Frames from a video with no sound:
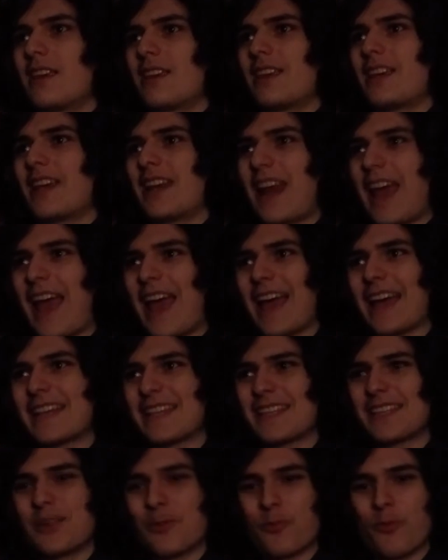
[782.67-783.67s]
it
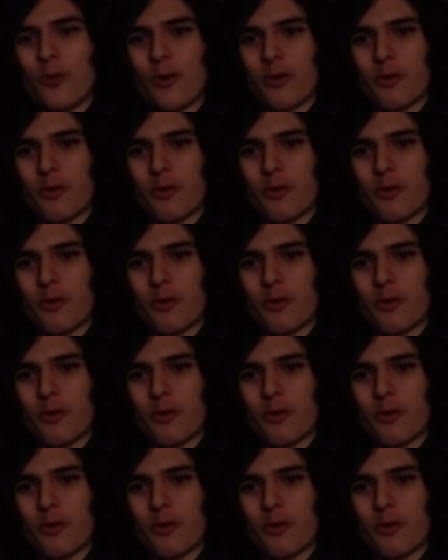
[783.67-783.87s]
has to work